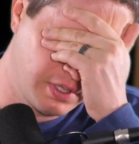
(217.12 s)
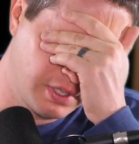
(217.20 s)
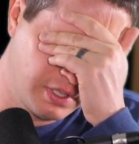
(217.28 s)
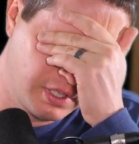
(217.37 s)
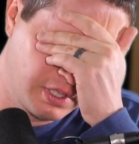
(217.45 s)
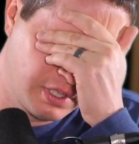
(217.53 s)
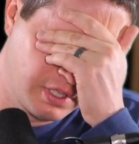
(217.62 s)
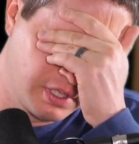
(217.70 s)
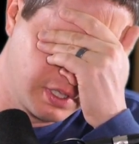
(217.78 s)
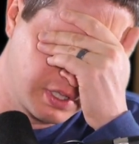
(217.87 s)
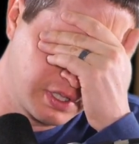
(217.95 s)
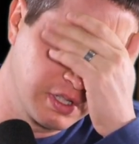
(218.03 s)
I can help
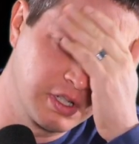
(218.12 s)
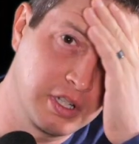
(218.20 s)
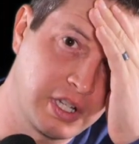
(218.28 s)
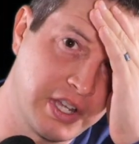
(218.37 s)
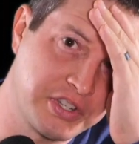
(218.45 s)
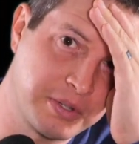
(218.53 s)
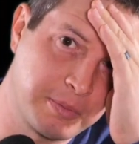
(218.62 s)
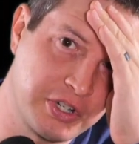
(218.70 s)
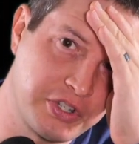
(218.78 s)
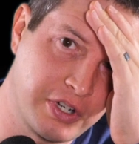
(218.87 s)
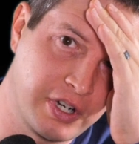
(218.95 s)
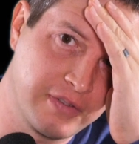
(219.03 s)
you. Customer
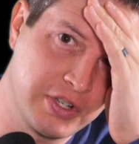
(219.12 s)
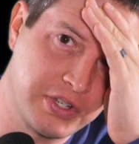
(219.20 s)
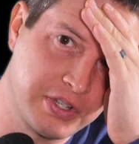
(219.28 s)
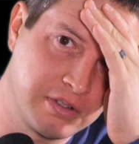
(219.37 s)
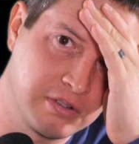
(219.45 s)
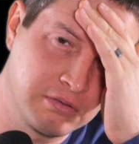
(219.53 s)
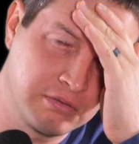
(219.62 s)
service.